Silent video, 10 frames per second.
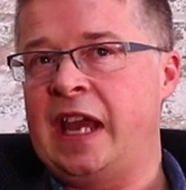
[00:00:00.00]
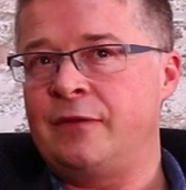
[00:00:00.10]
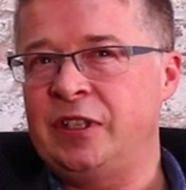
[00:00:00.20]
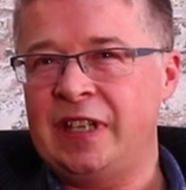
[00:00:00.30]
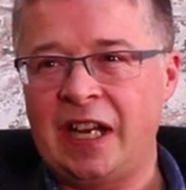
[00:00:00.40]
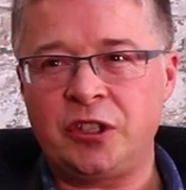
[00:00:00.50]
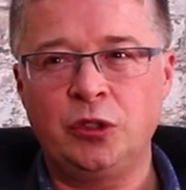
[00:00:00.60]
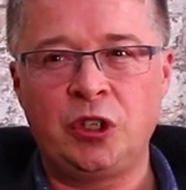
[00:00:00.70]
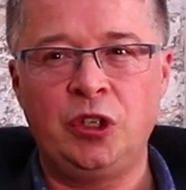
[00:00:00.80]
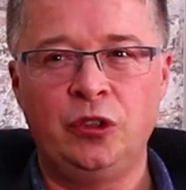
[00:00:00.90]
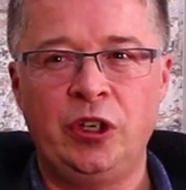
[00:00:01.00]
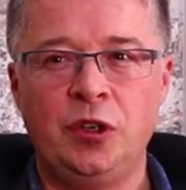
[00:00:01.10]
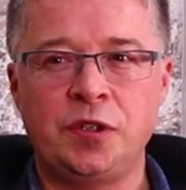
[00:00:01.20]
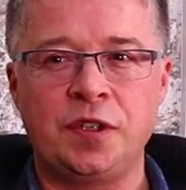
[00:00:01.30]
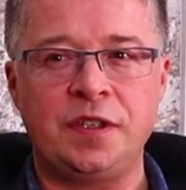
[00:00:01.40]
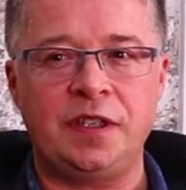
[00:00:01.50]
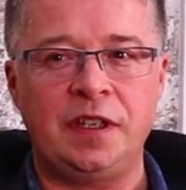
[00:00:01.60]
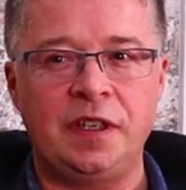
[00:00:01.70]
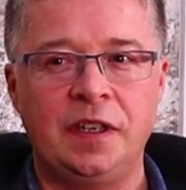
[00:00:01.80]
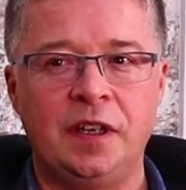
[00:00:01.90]
I have a natural
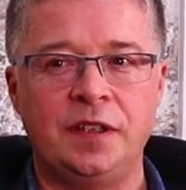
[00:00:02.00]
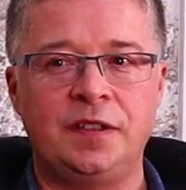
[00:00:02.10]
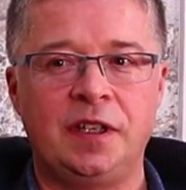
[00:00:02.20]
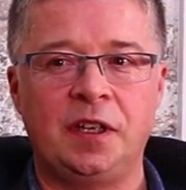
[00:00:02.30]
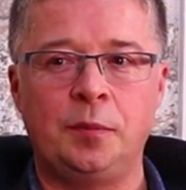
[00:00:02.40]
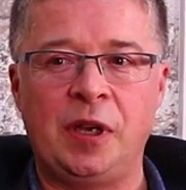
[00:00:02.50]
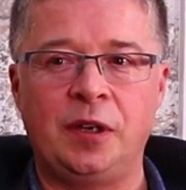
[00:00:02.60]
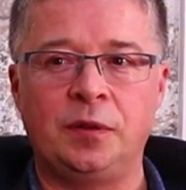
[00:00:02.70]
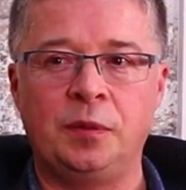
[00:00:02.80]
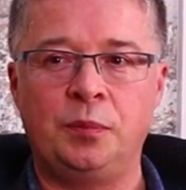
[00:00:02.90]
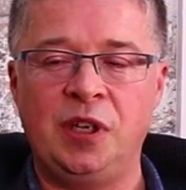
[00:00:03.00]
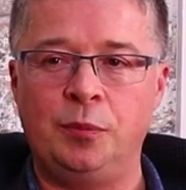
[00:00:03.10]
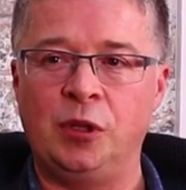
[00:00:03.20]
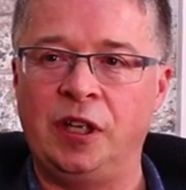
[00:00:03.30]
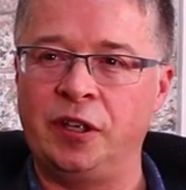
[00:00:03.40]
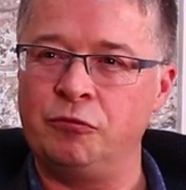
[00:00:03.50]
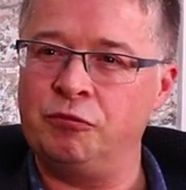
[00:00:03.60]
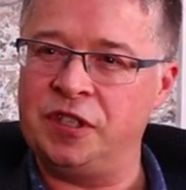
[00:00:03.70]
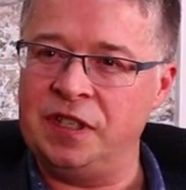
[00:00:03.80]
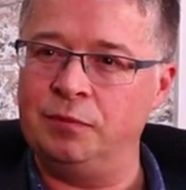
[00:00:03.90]
curiosity, I think, about people at
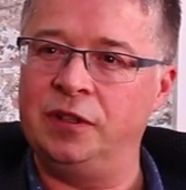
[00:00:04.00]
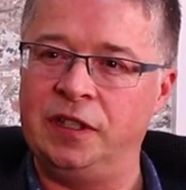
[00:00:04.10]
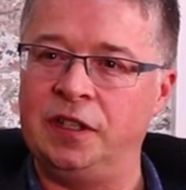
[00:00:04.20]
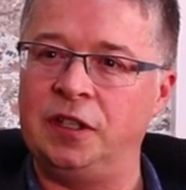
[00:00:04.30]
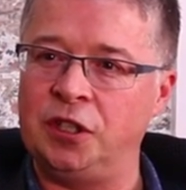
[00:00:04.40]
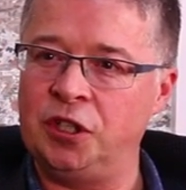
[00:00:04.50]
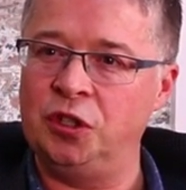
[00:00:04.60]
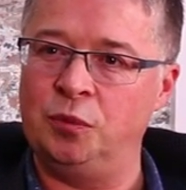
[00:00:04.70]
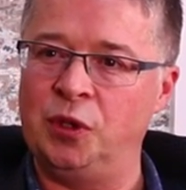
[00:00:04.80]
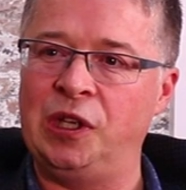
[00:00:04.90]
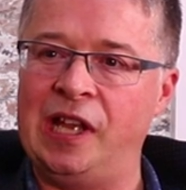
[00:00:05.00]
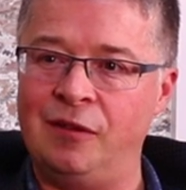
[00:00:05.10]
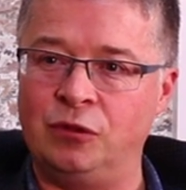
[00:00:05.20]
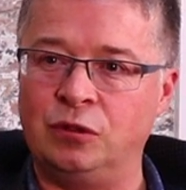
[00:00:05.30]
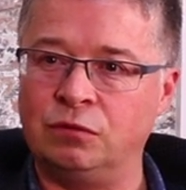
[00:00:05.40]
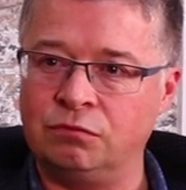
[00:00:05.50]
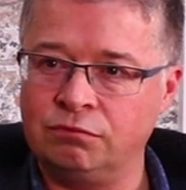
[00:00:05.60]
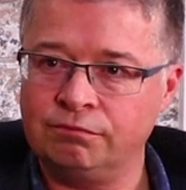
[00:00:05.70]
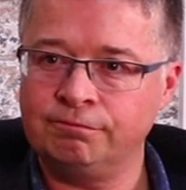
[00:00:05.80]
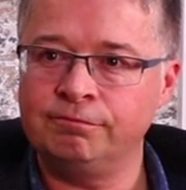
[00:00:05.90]
a deeply human level.
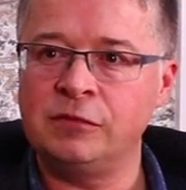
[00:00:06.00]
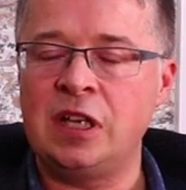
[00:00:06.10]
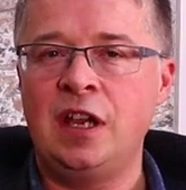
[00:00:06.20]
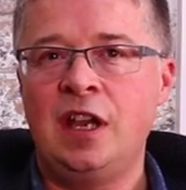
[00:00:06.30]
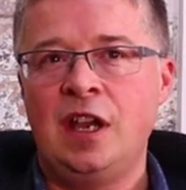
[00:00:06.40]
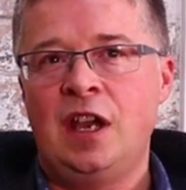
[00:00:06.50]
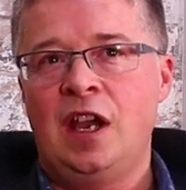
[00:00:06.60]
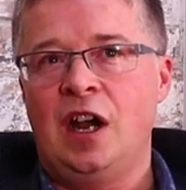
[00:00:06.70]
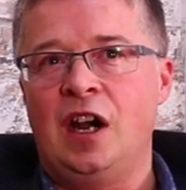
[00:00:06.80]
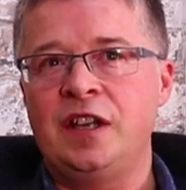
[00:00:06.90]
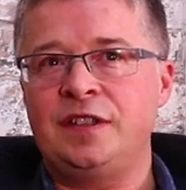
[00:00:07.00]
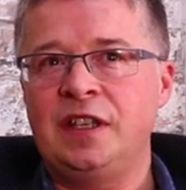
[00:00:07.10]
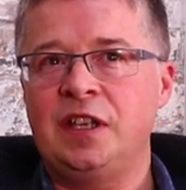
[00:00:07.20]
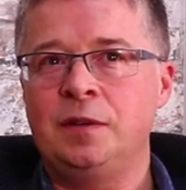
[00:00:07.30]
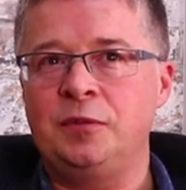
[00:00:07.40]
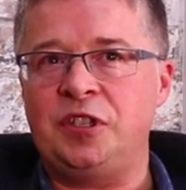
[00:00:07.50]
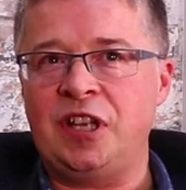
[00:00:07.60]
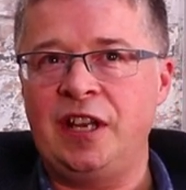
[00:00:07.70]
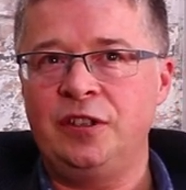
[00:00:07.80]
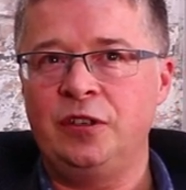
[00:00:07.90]
I think
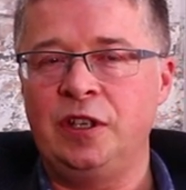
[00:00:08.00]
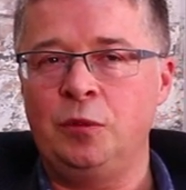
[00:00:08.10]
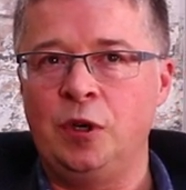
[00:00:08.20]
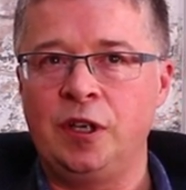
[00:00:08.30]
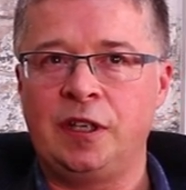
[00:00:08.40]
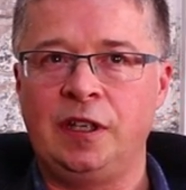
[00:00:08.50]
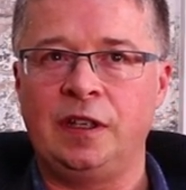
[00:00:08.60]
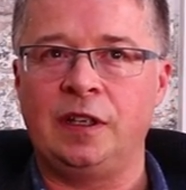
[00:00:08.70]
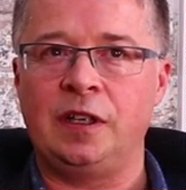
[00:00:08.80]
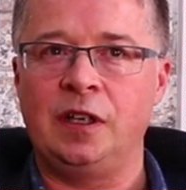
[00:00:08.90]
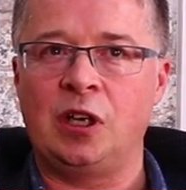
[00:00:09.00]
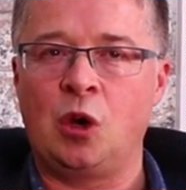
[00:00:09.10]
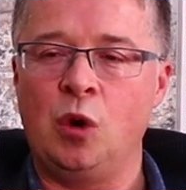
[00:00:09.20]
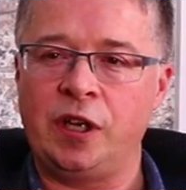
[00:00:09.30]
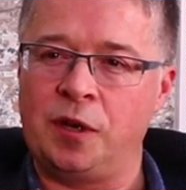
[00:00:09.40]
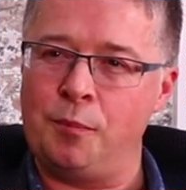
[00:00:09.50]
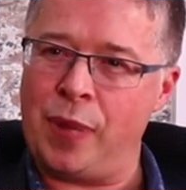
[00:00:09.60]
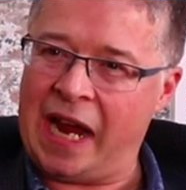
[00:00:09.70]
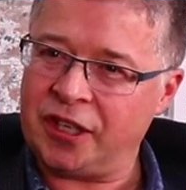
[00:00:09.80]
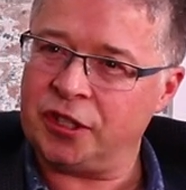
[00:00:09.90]
I'm generally working quite
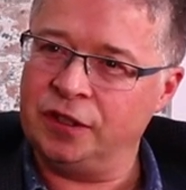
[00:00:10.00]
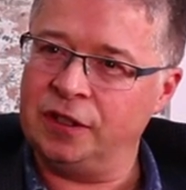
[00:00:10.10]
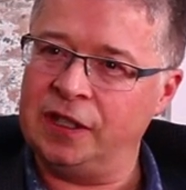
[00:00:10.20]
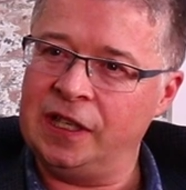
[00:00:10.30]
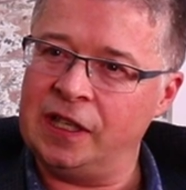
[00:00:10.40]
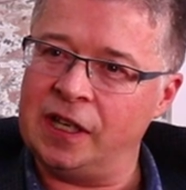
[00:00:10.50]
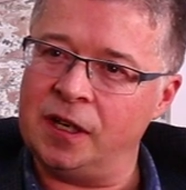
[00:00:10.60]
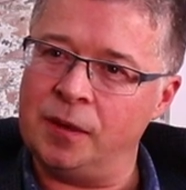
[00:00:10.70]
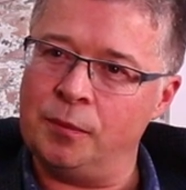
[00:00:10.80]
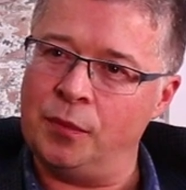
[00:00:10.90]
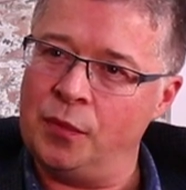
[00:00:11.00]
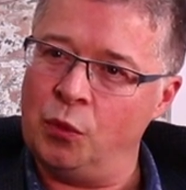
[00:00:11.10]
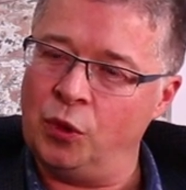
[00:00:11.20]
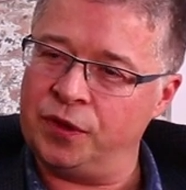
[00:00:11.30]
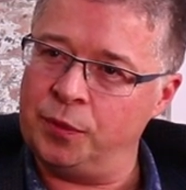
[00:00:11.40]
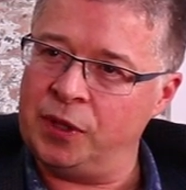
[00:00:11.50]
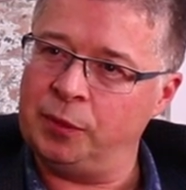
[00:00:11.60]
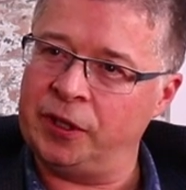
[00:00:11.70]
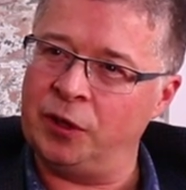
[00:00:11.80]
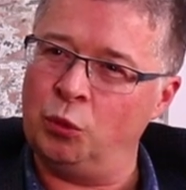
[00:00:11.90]
compassionately with the
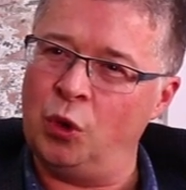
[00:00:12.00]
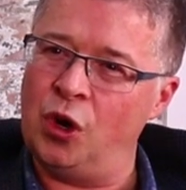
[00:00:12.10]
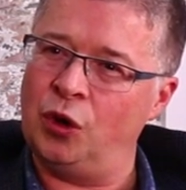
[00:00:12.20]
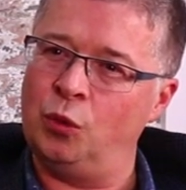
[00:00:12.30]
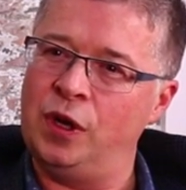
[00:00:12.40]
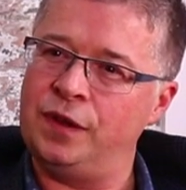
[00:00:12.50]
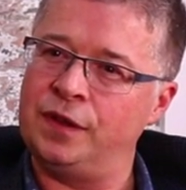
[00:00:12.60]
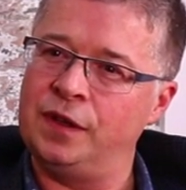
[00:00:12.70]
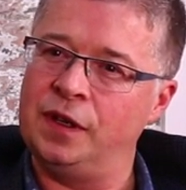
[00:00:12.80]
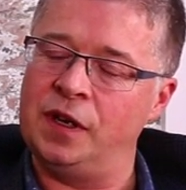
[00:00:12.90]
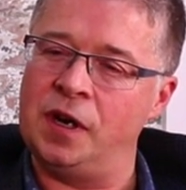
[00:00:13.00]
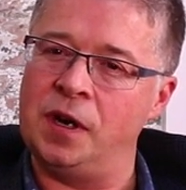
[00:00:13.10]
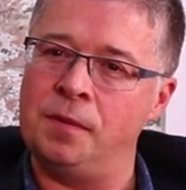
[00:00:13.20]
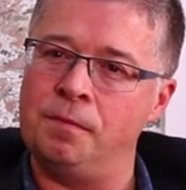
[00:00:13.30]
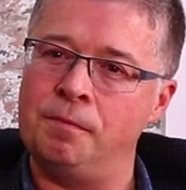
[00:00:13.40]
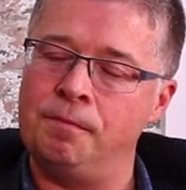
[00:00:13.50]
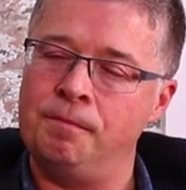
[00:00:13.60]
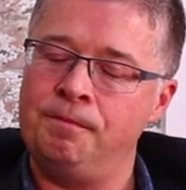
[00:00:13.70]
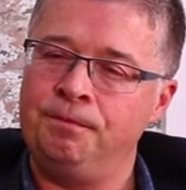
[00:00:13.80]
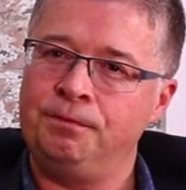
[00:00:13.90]
people that I work with.
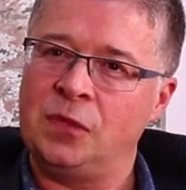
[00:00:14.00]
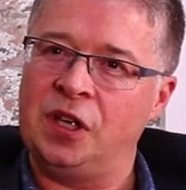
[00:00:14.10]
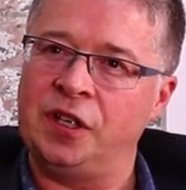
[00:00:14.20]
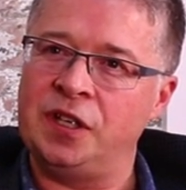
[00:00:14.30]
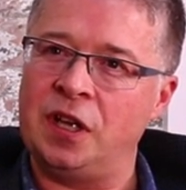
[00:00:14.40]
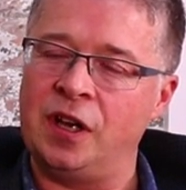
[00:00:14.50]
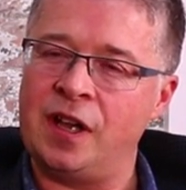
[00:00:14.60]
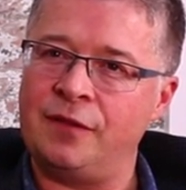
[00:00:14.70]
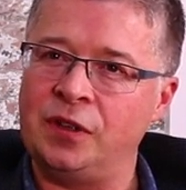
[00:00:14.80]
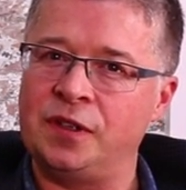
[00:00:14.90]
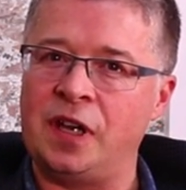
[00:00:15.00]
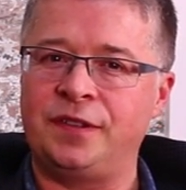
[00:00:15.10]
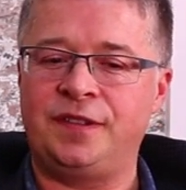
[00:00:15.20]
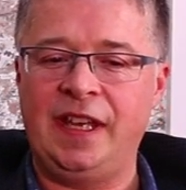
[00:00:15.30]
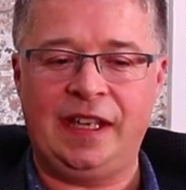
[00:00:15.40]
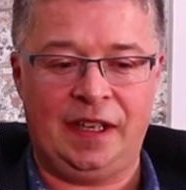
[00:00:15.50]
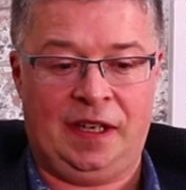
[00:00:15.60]
This